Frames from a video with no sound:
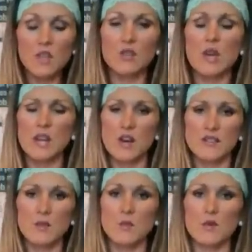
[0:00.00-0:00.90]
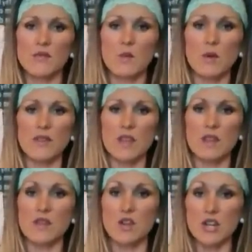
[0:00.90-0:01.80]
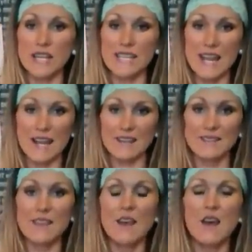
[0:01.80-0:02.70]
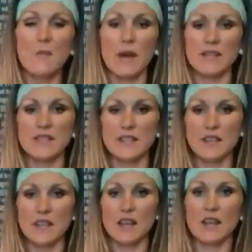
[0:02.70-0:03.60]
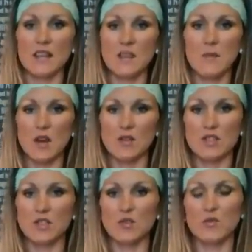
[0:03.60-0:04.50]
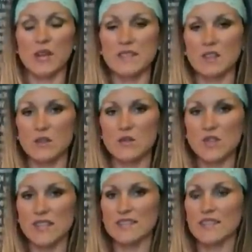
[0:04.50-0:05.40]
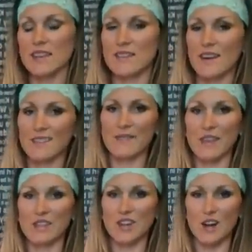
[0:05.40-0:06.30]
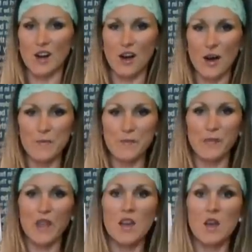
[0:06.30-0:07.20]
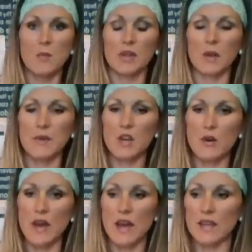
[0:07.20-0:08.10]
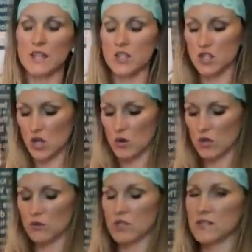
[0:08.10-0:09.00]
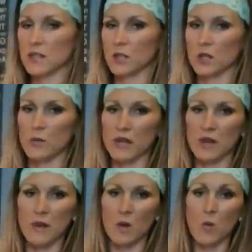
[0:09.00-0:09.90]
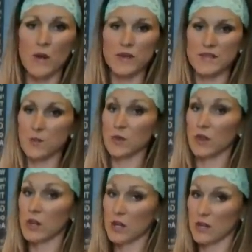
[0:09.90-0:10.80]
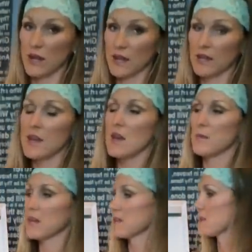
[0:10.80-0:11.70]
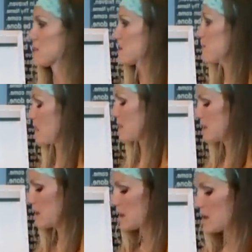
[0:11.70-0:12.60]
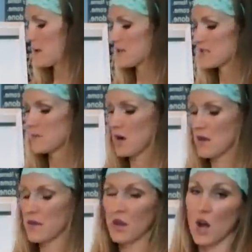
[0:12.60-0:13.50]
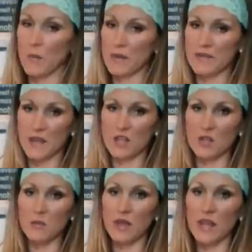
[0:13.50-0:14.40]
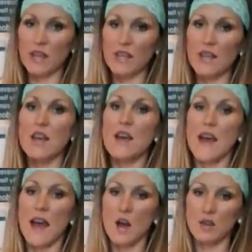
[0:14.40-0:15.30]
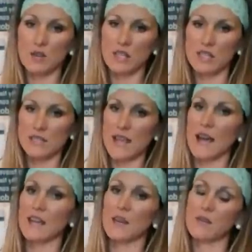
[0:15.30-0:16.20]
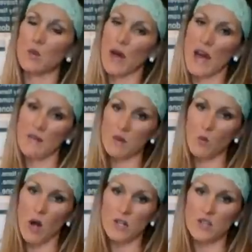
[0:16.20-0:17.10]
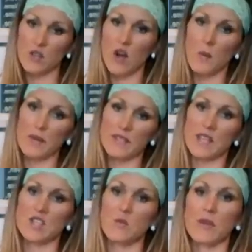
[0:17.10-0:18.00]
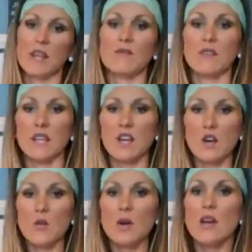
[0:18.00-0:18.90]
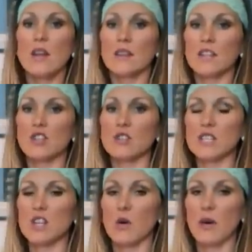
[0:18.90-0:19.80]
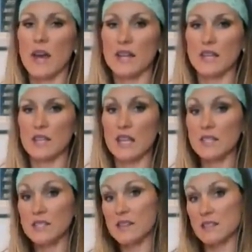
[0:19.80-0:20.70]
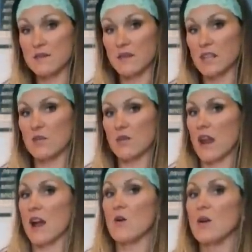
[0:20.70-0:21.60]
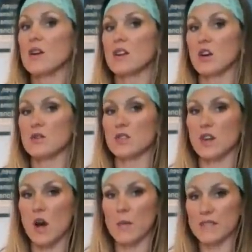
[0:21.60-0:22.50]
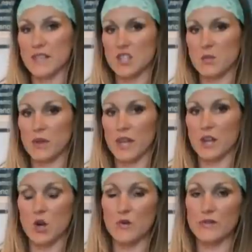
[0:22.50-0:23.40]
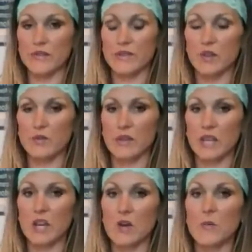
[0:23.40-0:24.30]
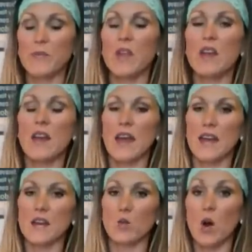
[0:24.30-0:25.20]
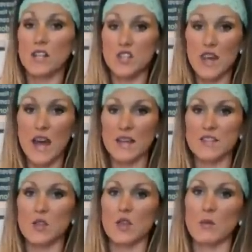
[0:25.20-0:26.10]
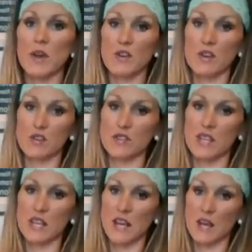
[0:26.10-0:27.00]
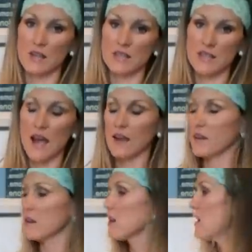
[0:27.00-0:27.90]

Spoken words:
You can also move them within 30 days by sending an email to resolutions@youngliving.com. But let me go ahead and show you just a little bit about what this would look like, because this is basically based upon the compensation plan, how you need to stack. If you haven't watched the compensation plan video, then you need to go ahead and end this video now, go to the compensation plan overview video and watch that so that you better understand how to stack.